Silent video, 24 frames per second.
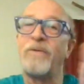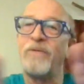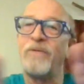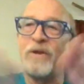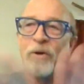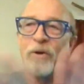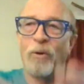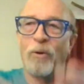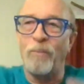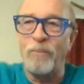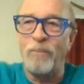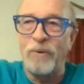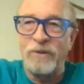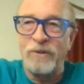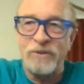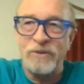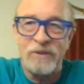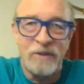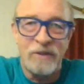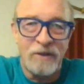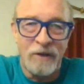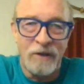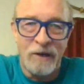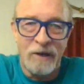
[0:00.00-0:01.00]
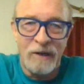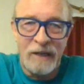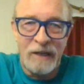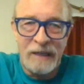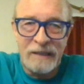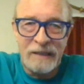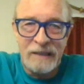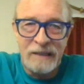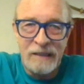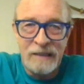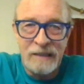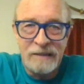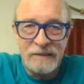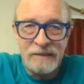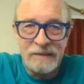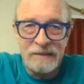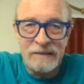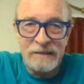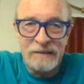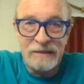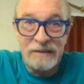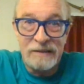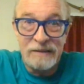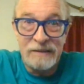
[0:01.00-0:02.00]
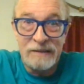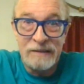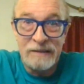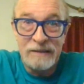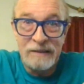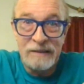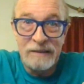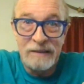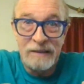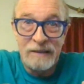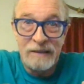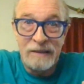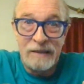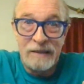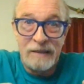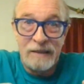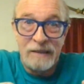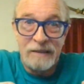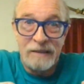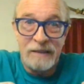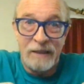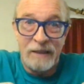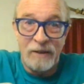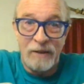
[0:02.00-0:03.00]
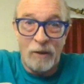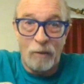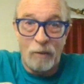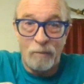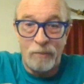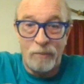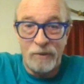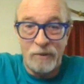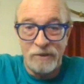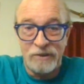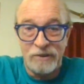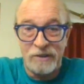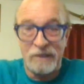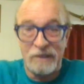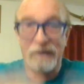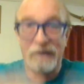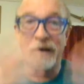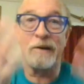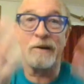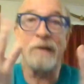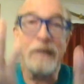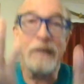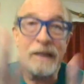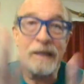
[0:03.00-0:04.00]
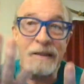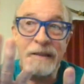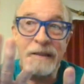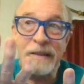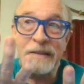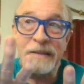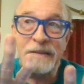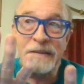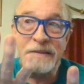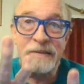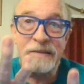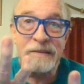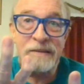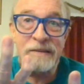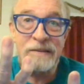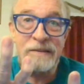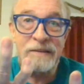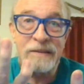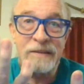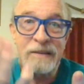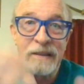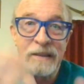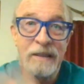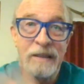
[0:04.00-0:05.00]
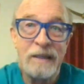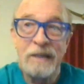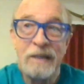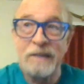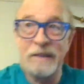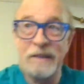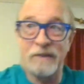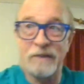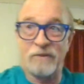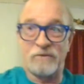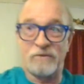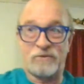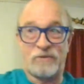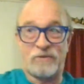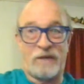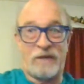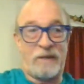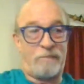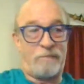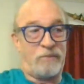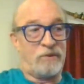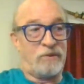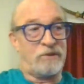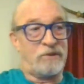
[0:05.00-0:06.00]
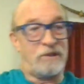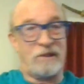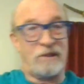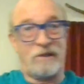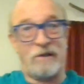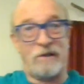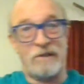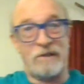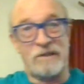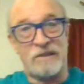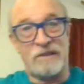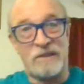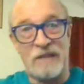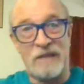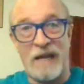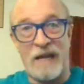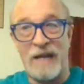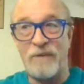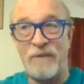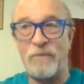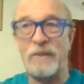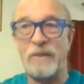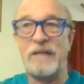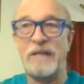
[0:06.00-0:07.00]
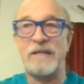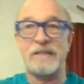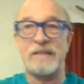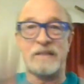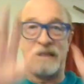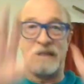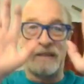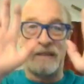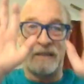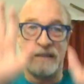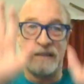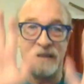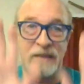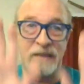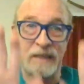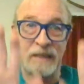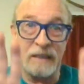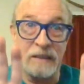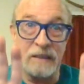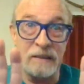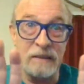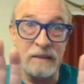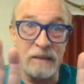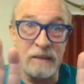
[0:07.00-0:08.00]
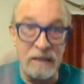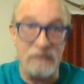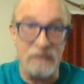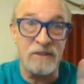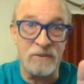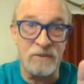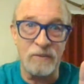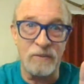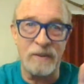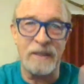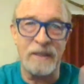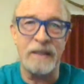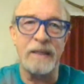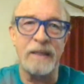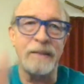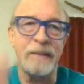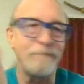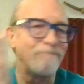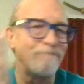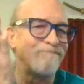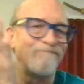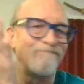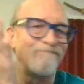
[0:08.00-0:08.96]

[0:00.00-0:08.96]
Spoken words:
They don't push the car like this. They don't push the car like this. They don't try to push the car sideways. They go this way.